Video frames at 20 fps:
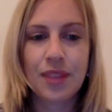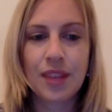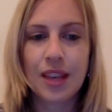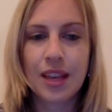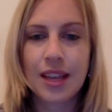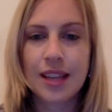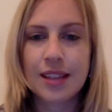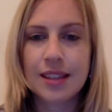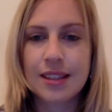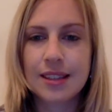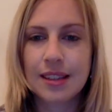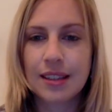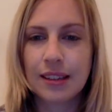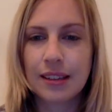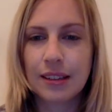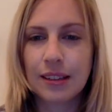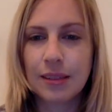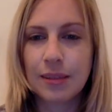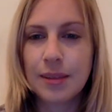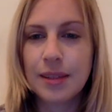It's a
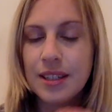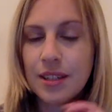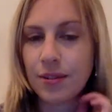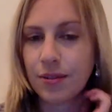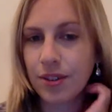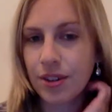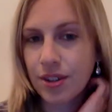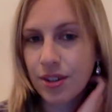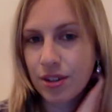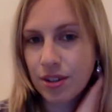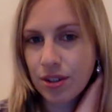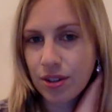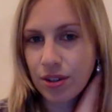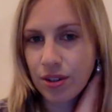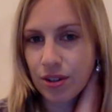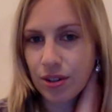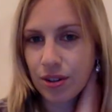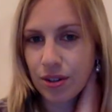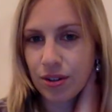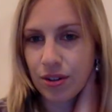little bit different
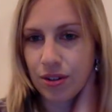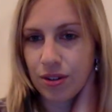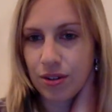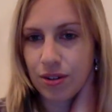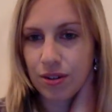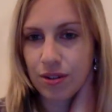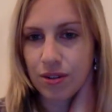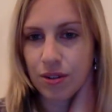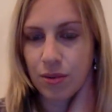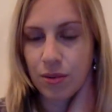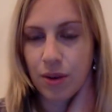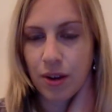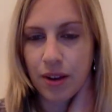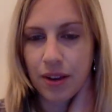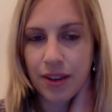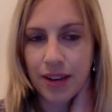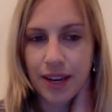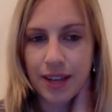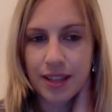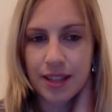to the work
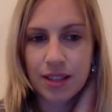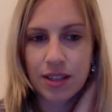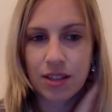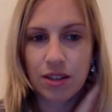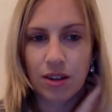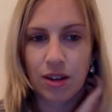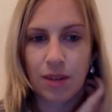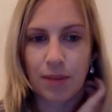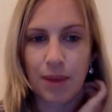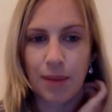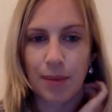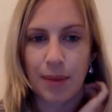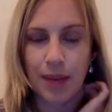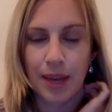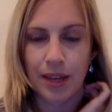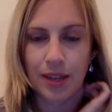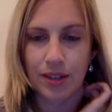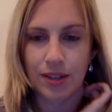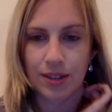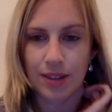that I did during my
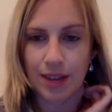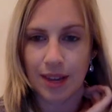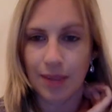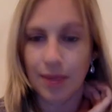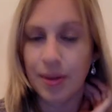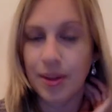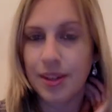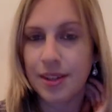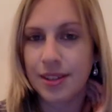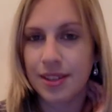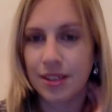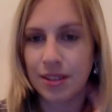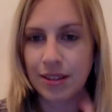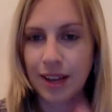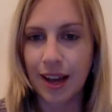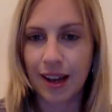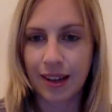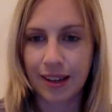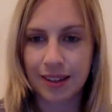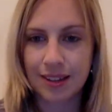PhD, but it's still
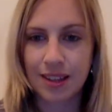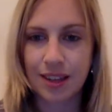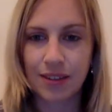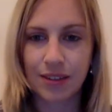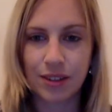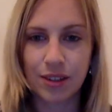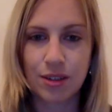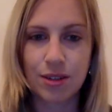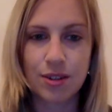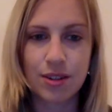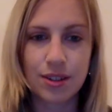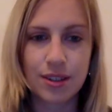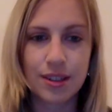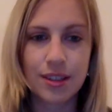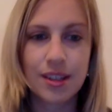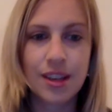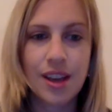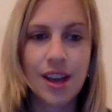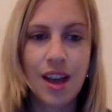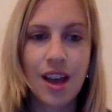galaxy evolution.
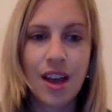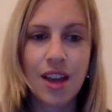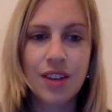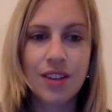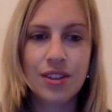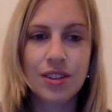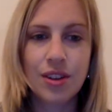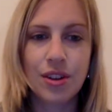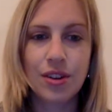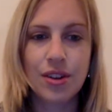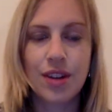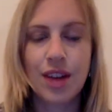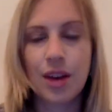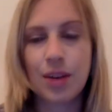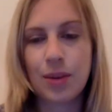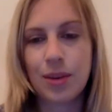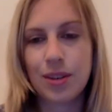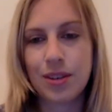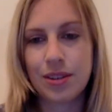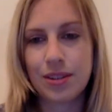So now
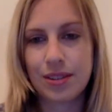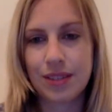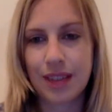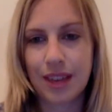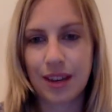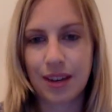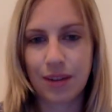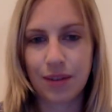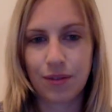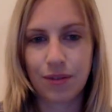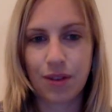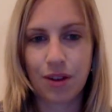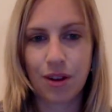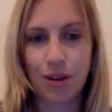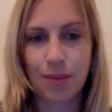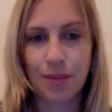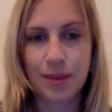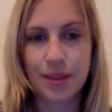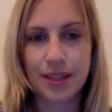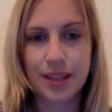we use data
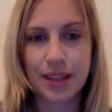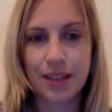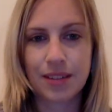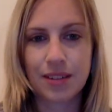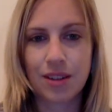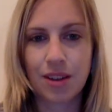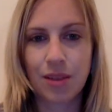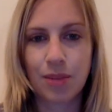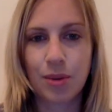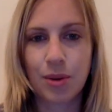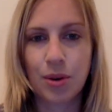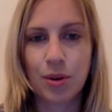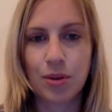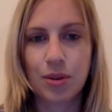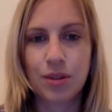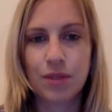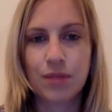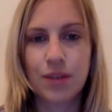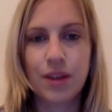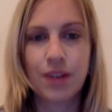from a telescope called
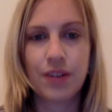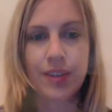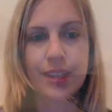the Very